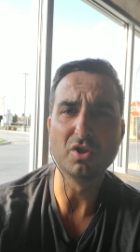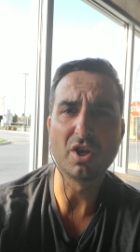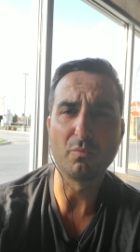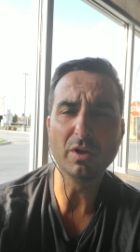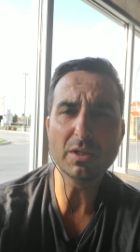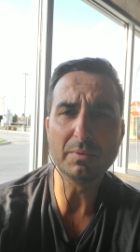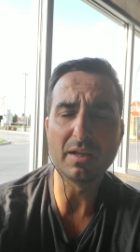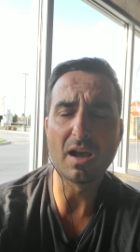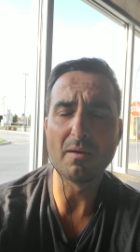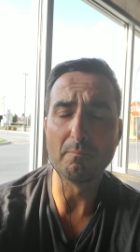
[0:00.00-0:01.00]
can
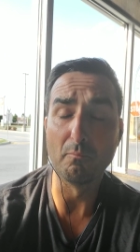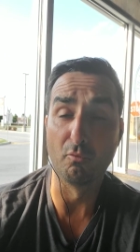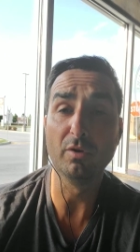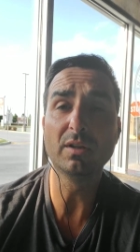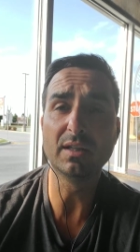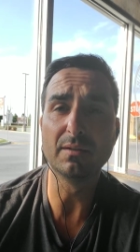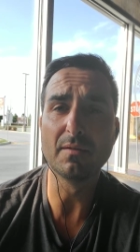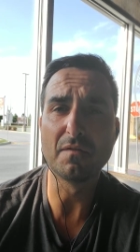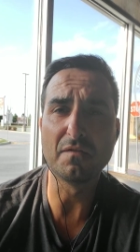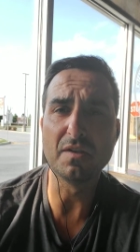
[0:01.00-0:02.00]
really
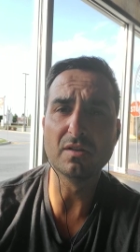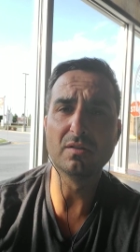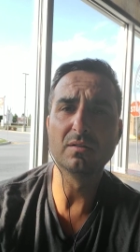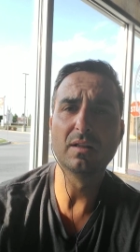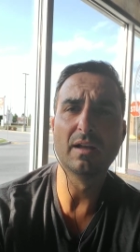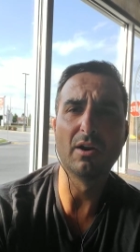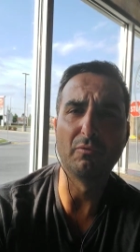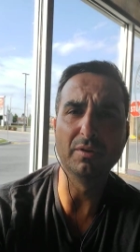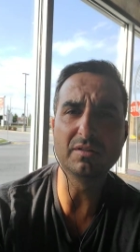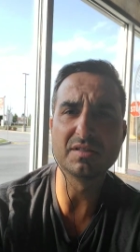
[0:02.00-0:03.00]
feel a
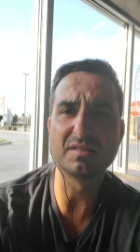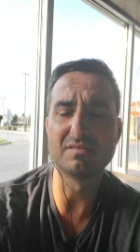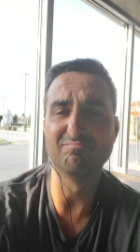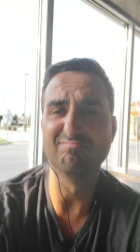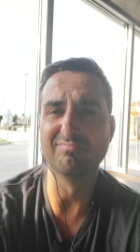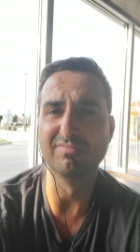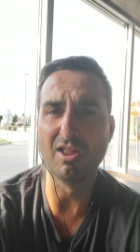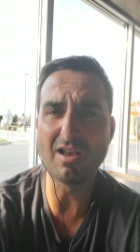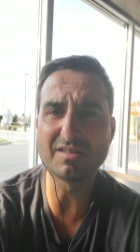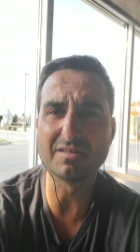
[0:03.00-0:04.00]
real
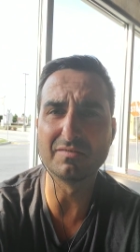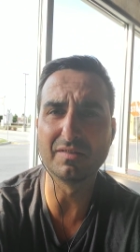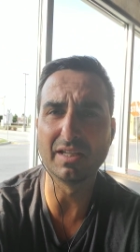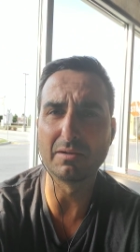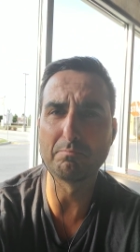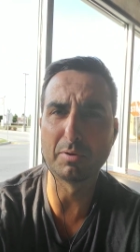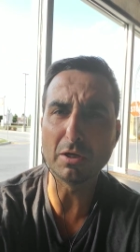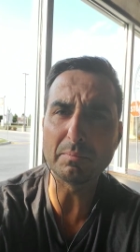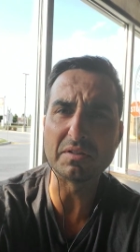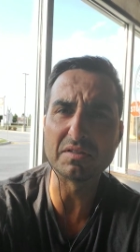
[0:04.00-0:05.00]
loss of
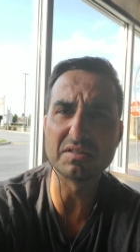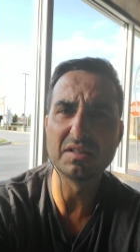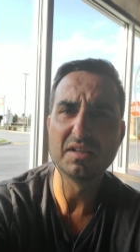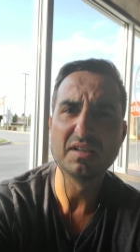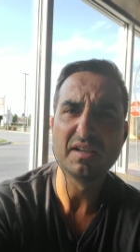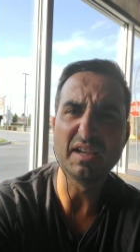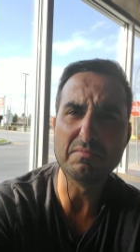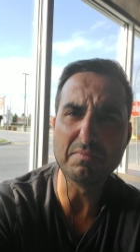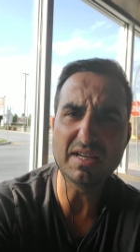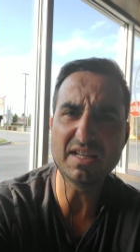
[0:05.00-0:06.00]
purpose
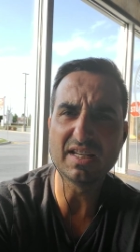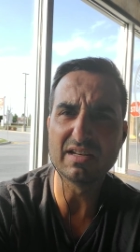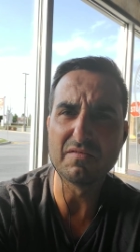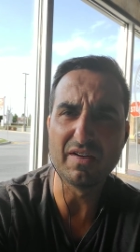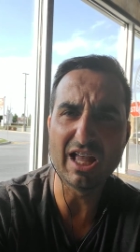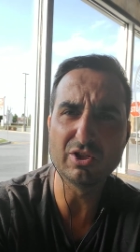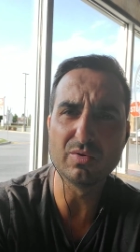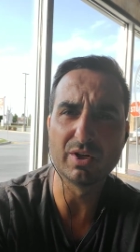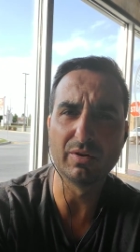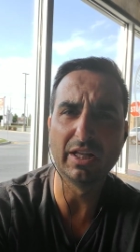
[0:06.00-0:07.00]
and meaning and
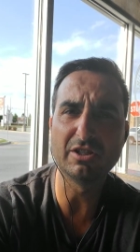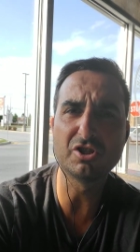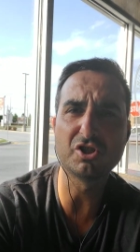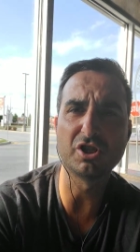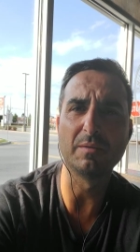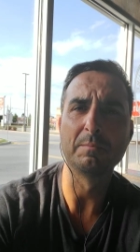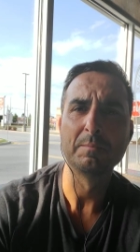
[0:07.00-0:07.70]
value in a relationship.